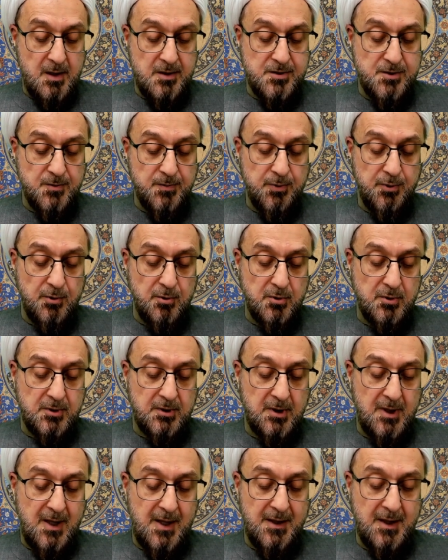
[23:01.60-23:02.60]

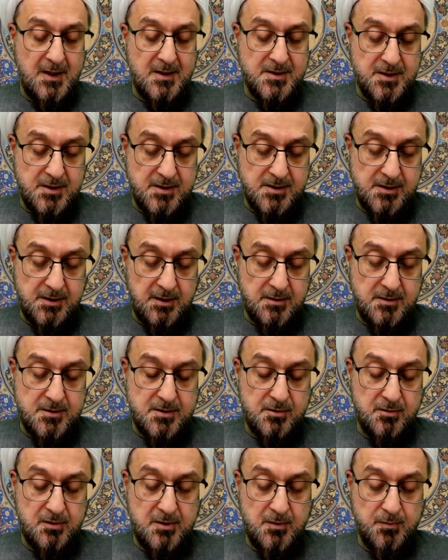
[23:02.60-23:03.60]
Support and
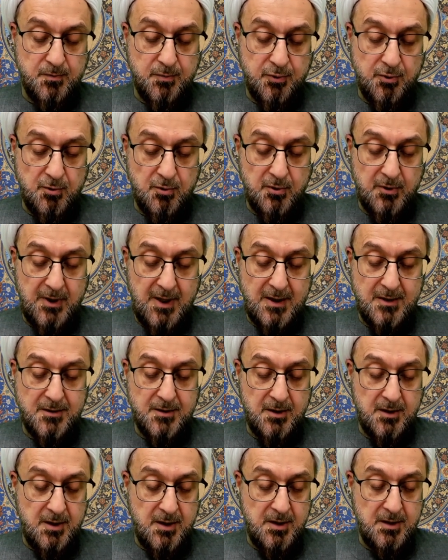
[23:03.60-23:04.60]
assistance to the poor and
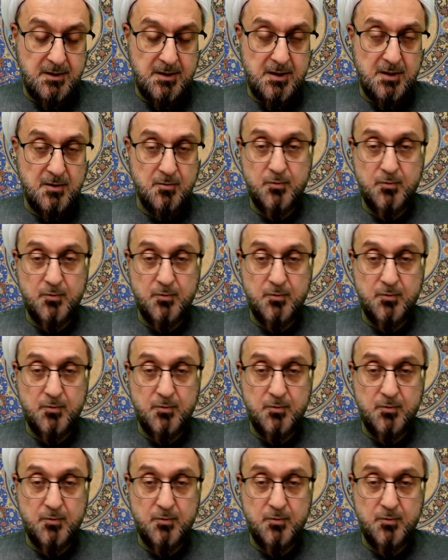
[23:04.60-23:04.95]
the needy,